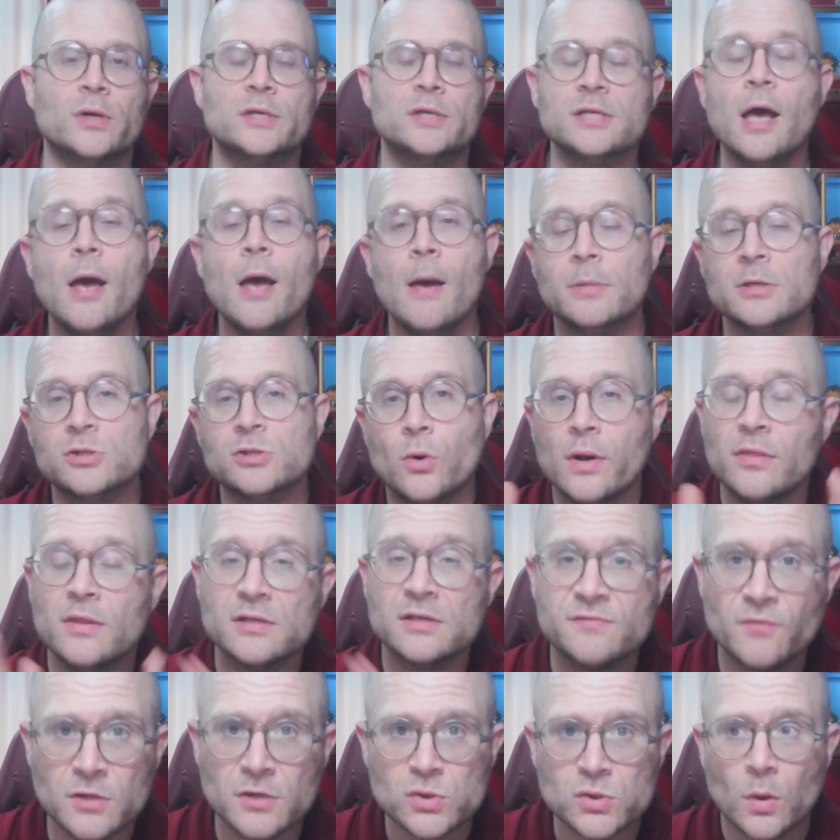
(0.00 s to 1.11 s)
But so in this
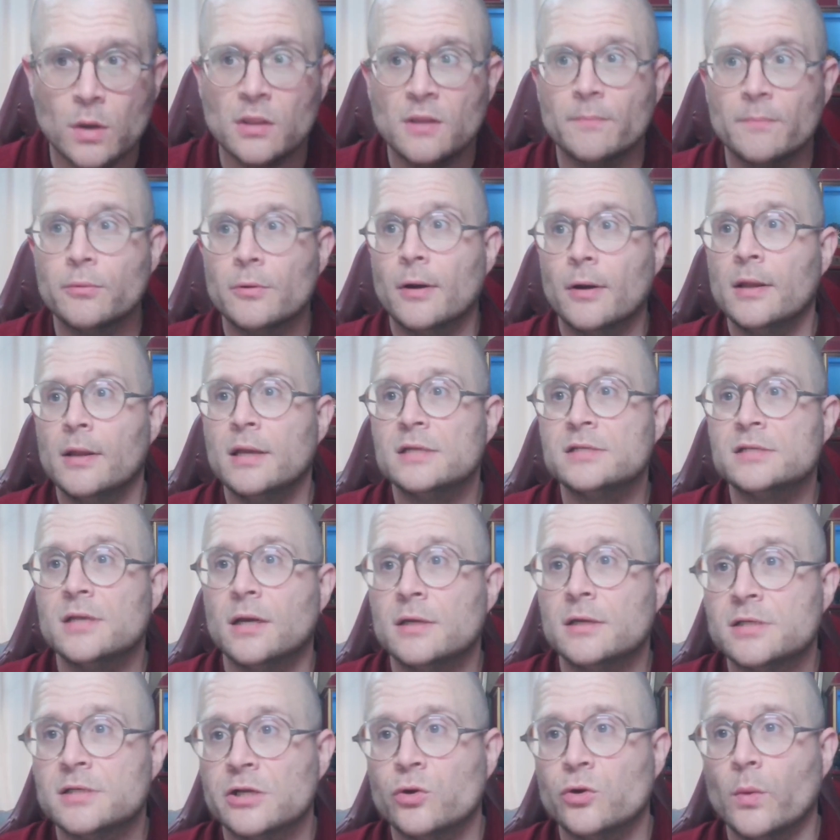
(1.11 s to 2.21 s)
first one, the plotting is done in
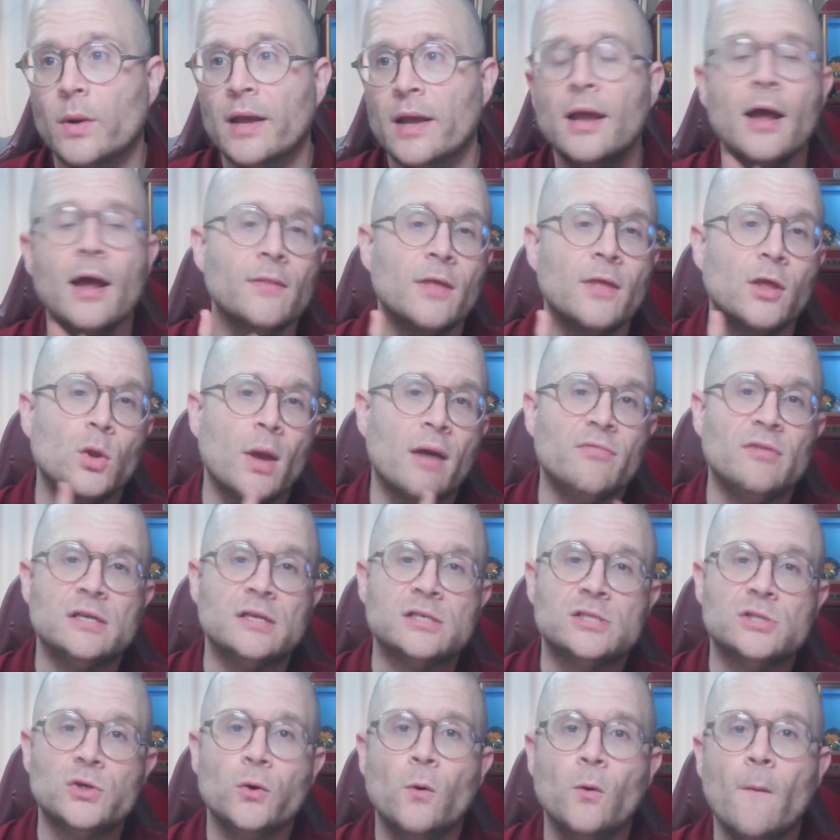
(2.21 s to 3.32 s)
such a way that you have these
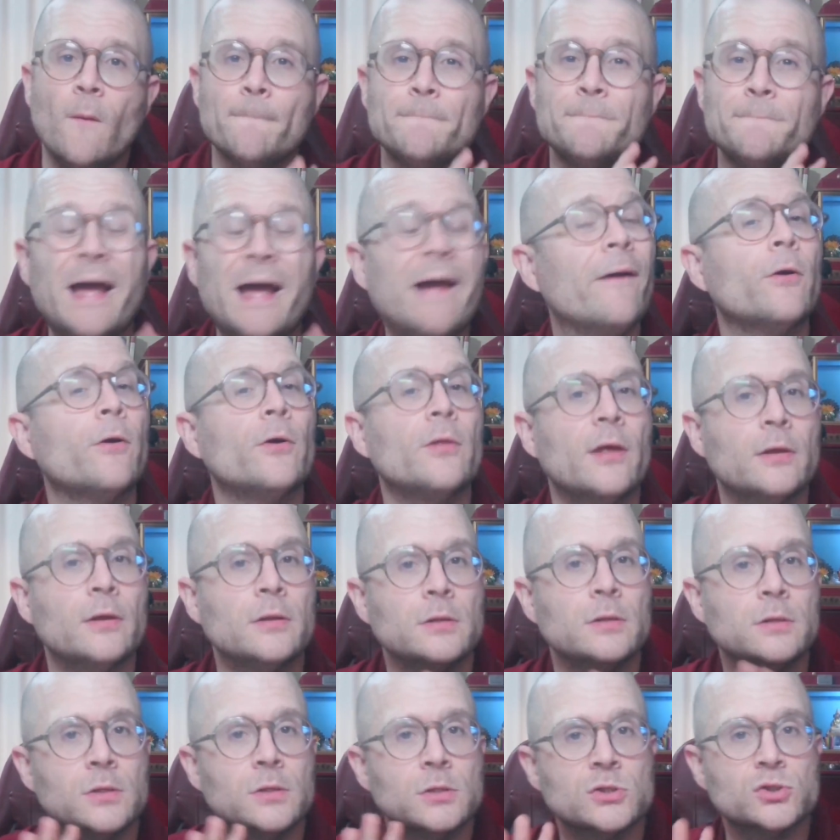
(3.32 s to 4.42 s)
two parallel
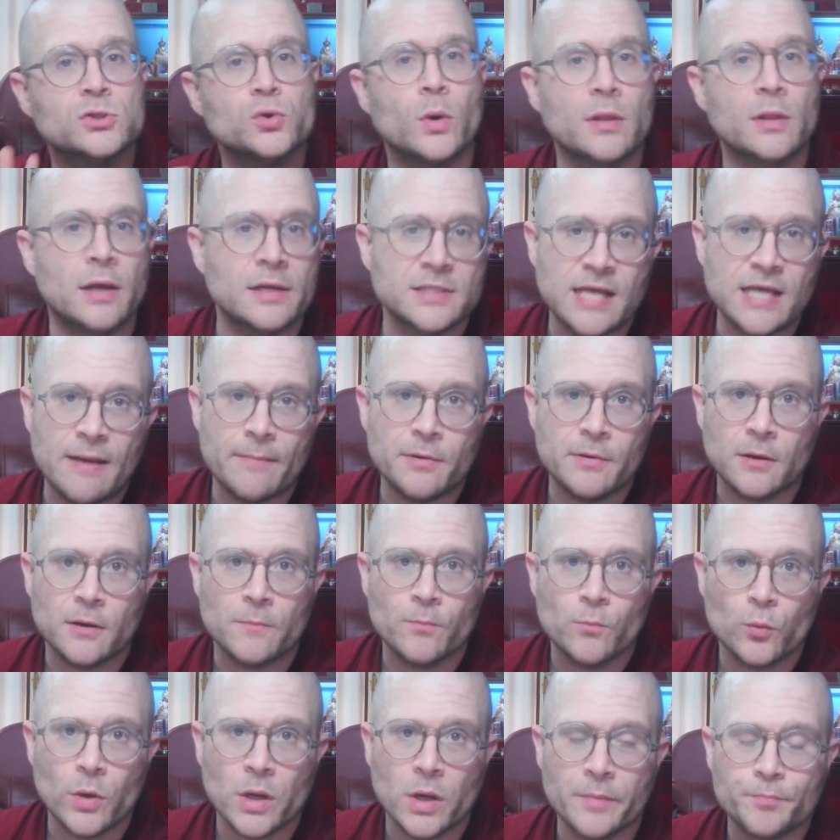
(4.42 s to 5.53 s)
storylines happening,
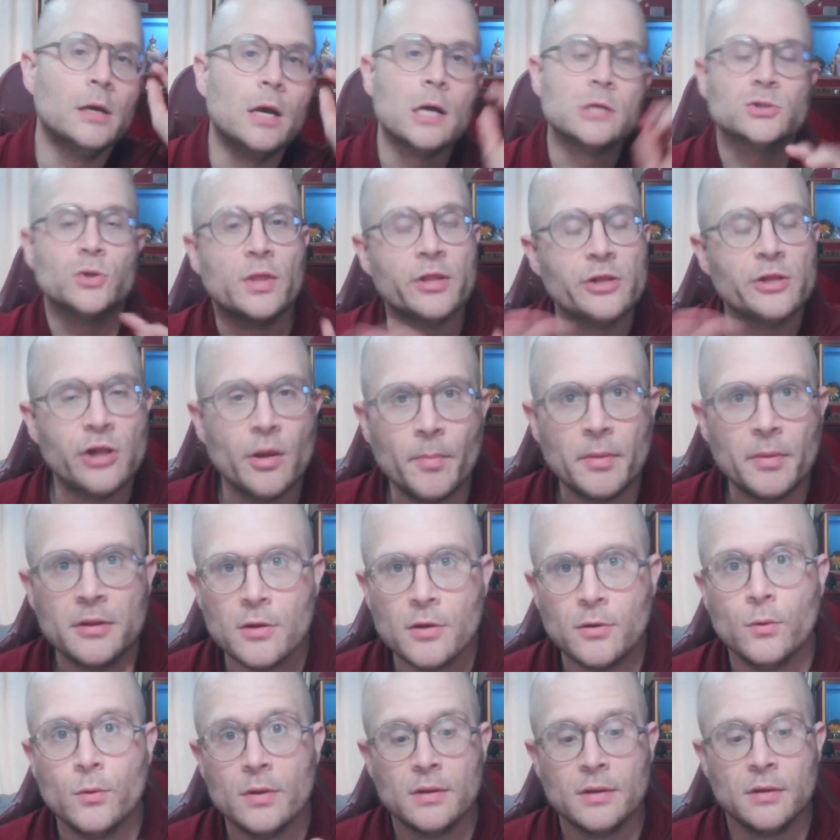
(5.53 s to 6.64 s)
right? So then jumping
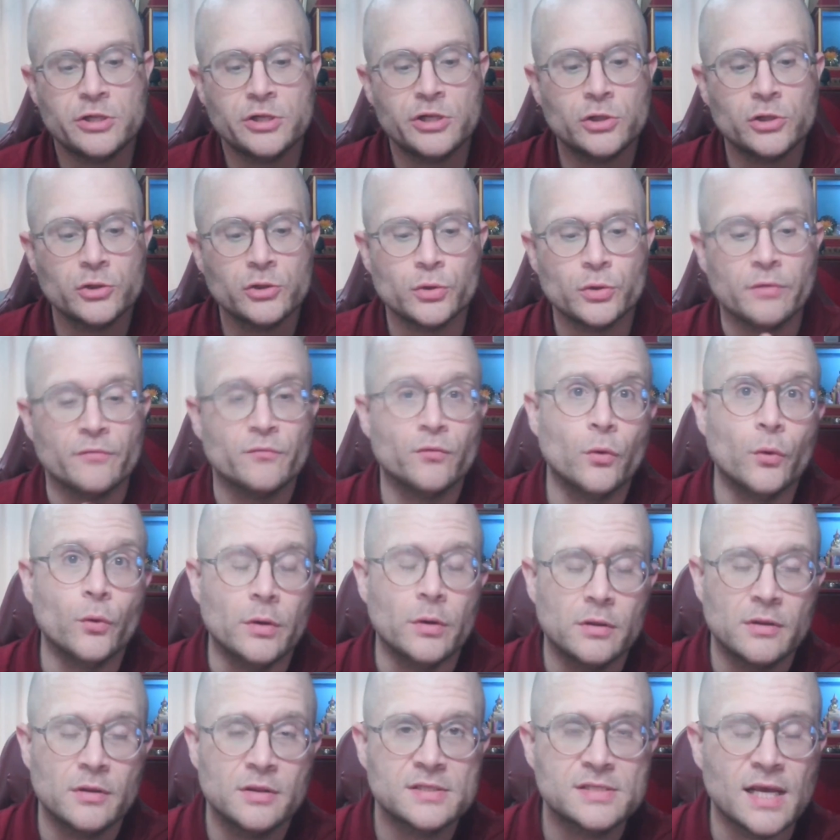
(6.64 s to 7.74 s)
to Children of Ruin,
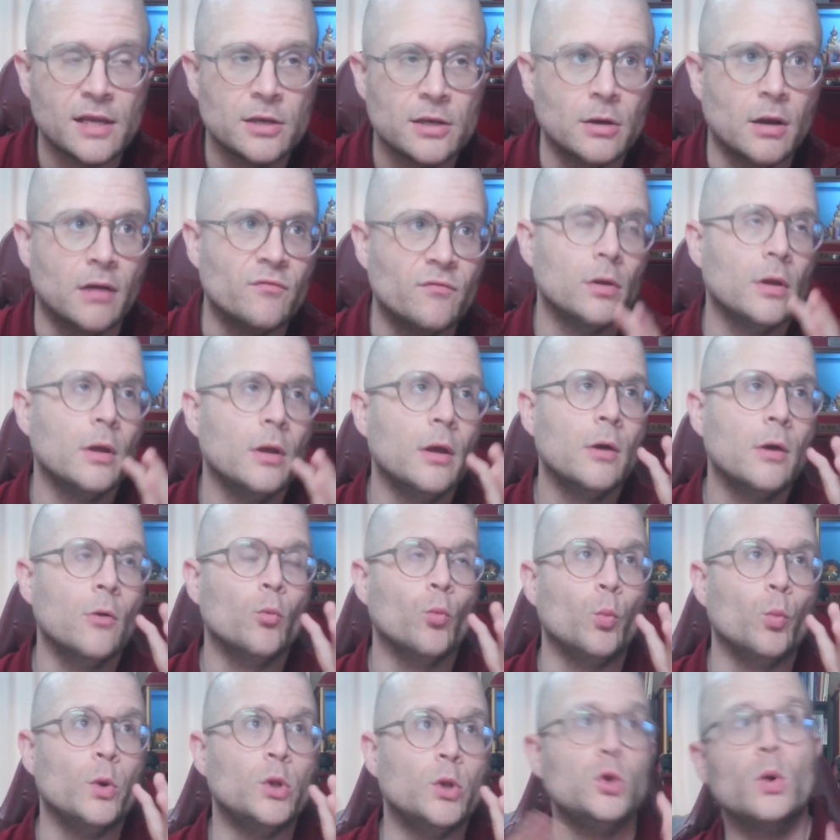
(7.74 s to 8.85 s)
the second novel, we
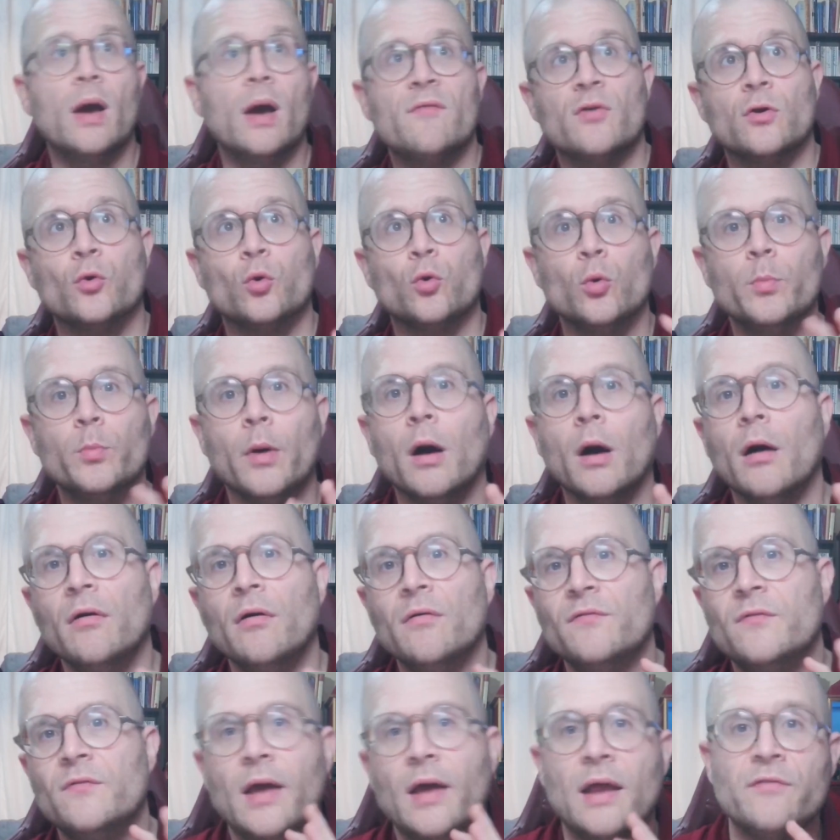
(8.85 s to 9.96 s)
do have a group of
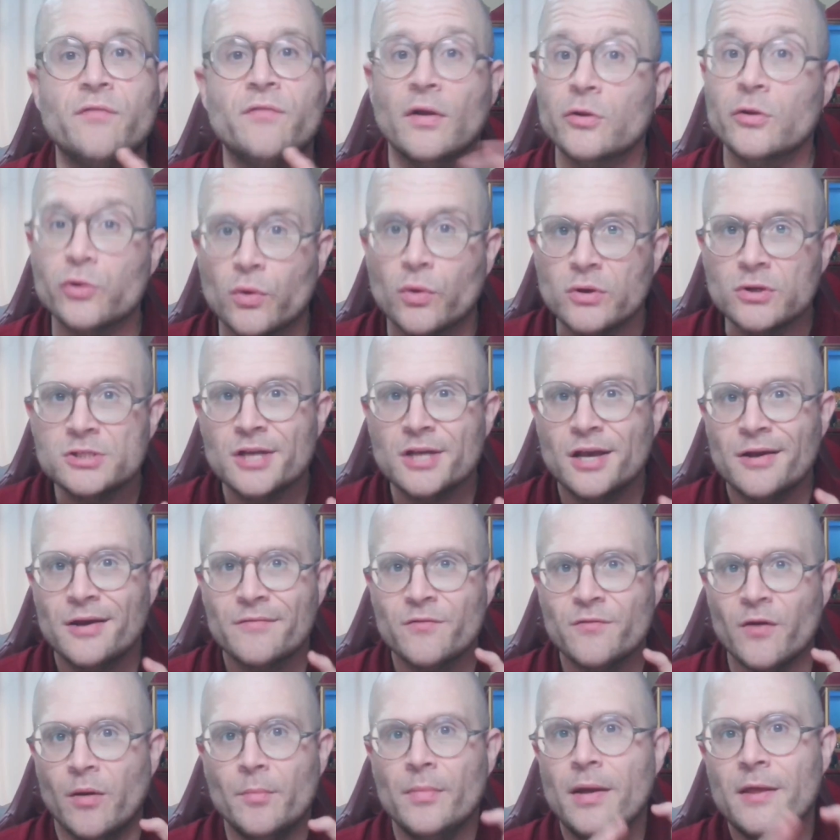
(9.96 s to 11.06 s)
adventurers from
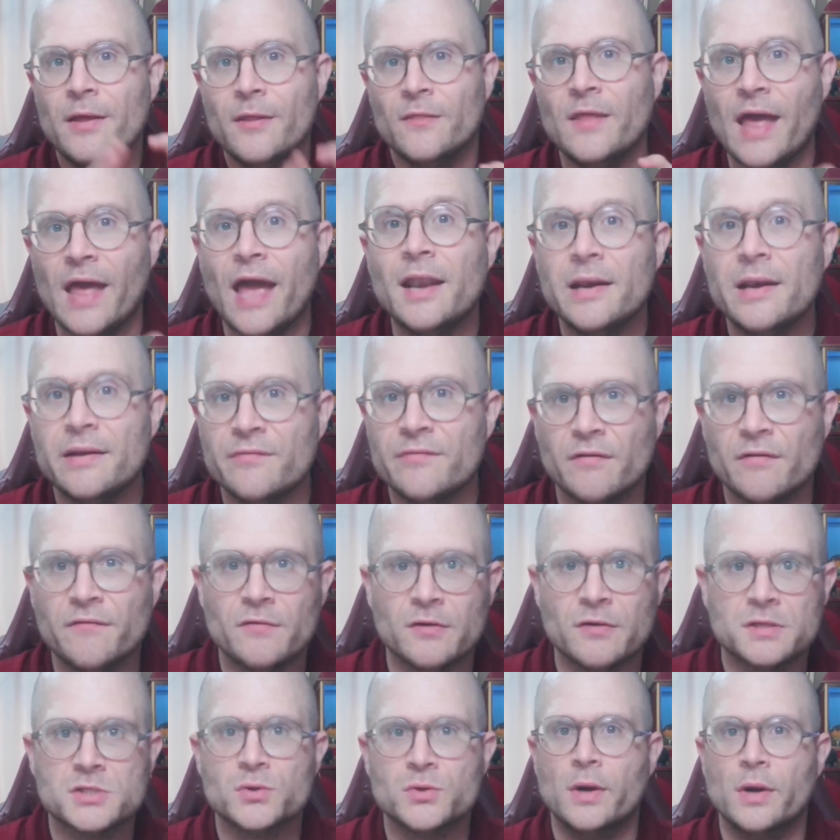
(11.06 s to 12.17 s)
the end of our first
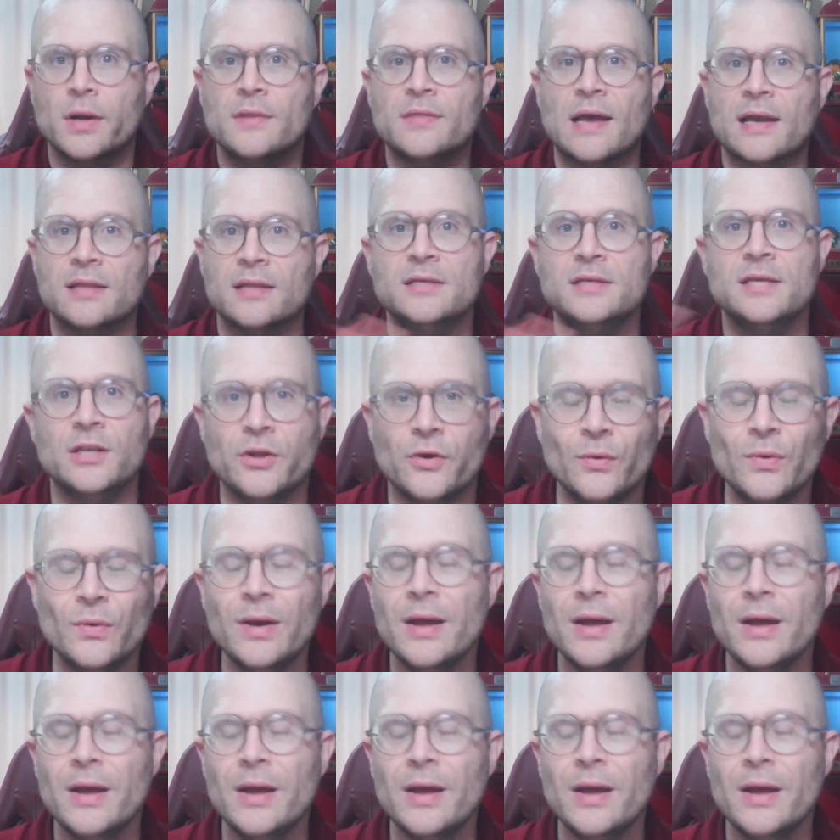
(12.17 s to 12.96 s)
story that continue,